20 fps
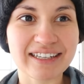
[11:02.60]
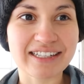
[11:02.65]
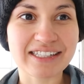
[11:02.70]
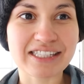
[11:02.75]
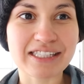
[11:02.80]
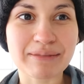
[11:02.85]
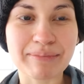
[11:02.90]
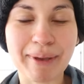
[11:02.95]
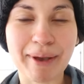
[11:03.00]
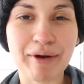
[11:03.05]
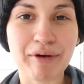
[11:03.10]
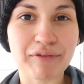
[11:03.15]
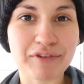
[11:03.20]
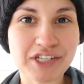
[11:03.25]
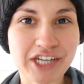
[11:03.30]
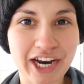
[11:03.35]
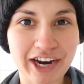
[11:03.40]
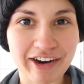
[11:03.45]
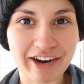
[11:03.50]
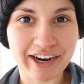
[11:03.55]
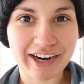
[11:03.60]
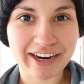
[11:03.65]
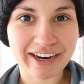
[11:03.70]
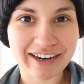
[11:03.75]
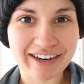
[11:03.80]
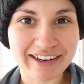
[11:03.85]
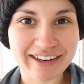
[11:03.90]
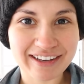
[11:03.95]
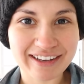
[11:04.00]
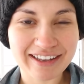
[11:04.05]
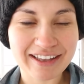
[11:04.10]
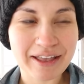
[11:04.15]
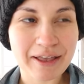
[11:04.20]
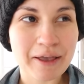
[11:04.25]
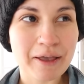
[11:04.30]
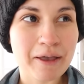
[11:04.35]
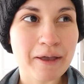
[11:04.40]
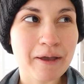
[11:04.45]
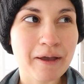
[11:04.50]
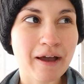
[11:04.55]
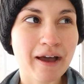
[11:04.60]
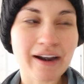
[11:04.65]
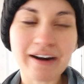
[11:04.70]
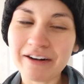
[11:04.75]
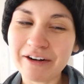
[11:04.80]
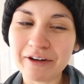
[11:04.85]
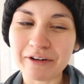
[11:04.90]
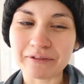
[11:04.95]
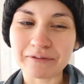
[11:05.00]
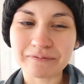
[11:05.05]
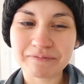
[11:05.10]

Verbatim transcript: a smell of cherry. I don't